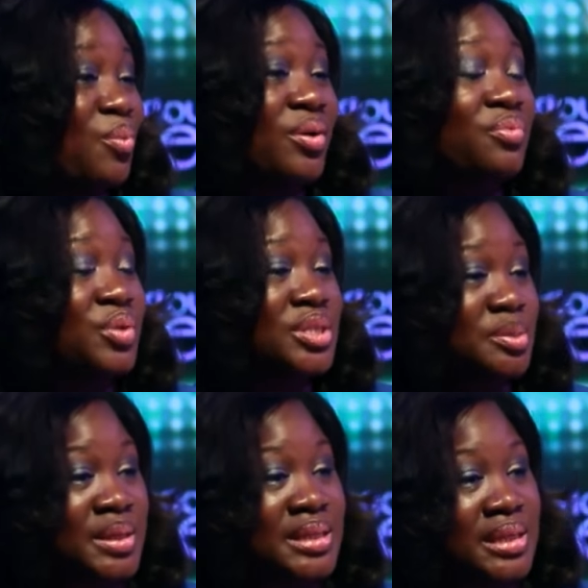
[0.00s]
me, and one
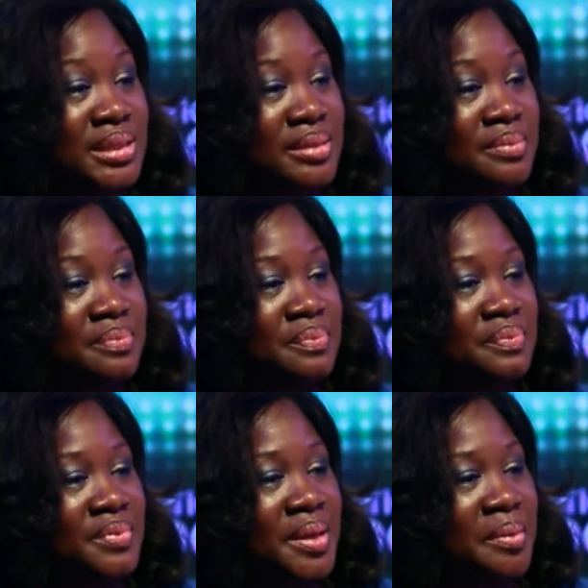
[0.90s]
of which is business.
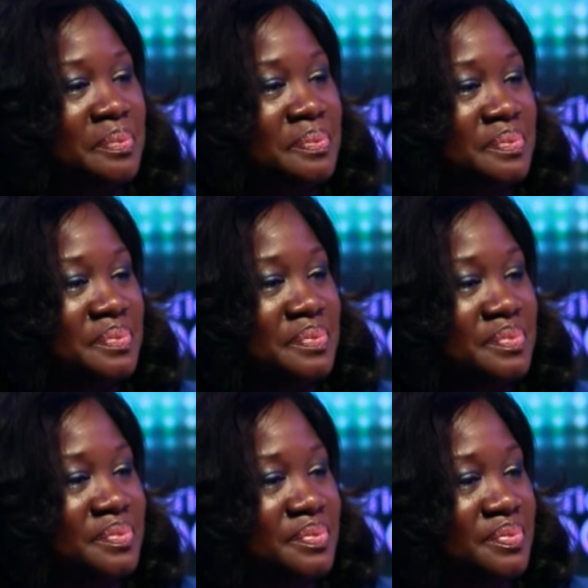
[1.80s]
Mm-hmm,
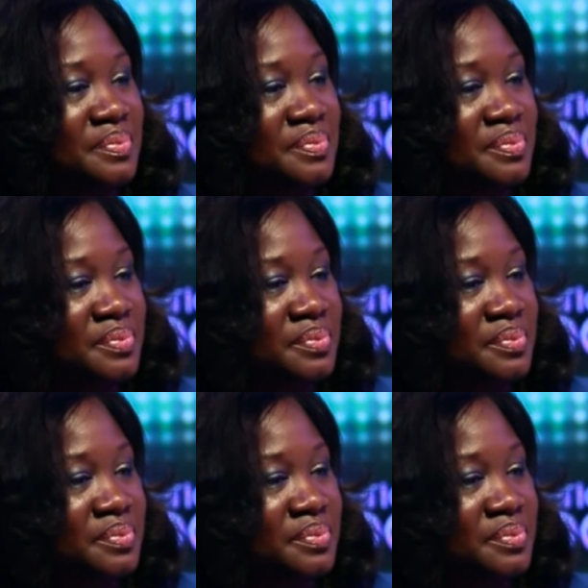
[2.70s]
mm-hmm. Yeah. So now you've